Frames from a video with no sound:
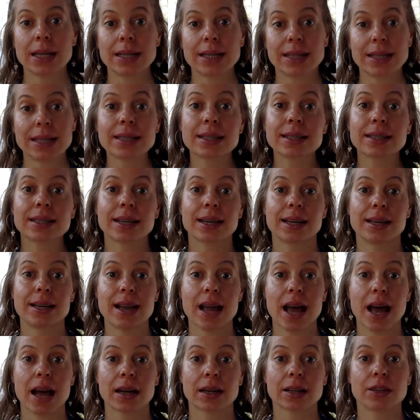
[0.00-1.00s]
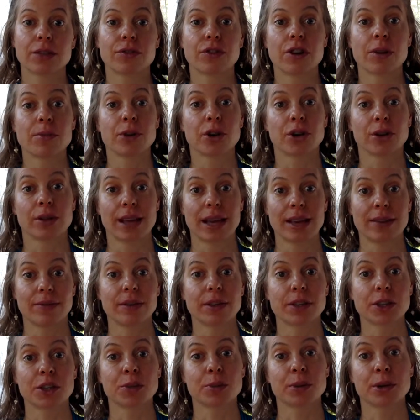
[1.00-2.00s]
disconnect from your life
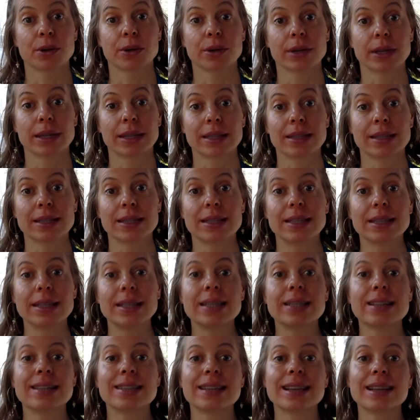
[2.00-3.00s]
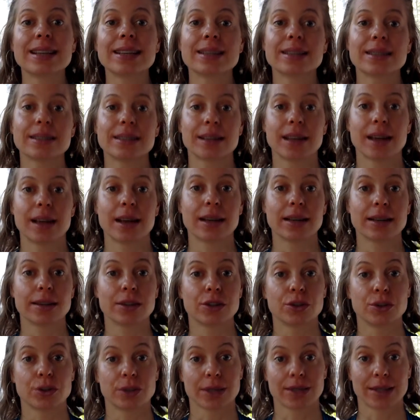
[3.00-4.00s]
experience,
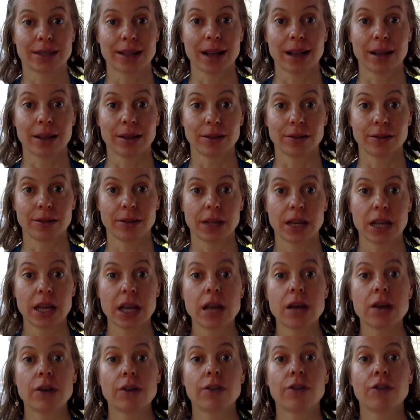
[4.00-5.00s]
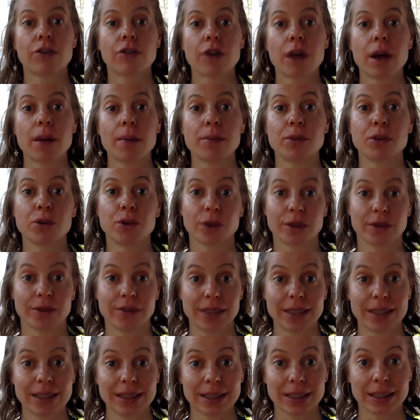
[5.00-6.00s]
desensitize yourself from your
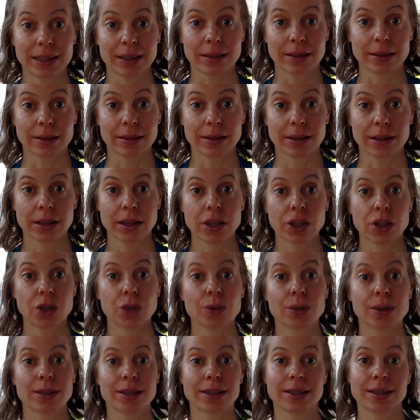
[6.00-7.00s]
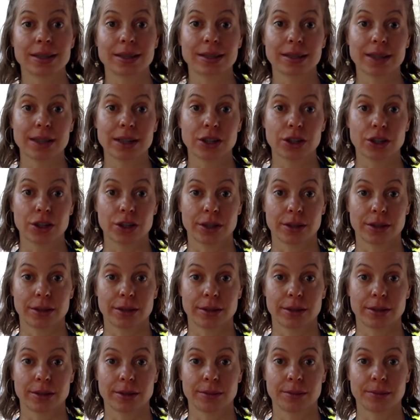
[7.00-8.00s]
feelings, your
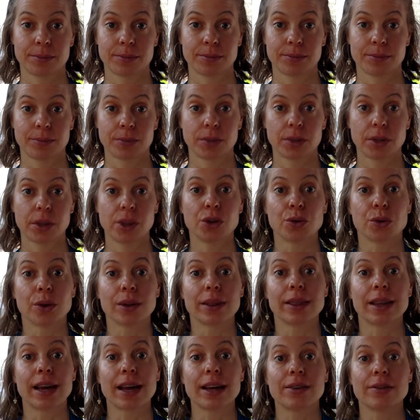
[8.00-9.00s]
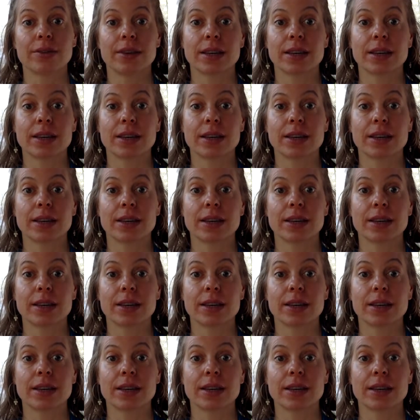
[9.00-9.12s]
sensations, your life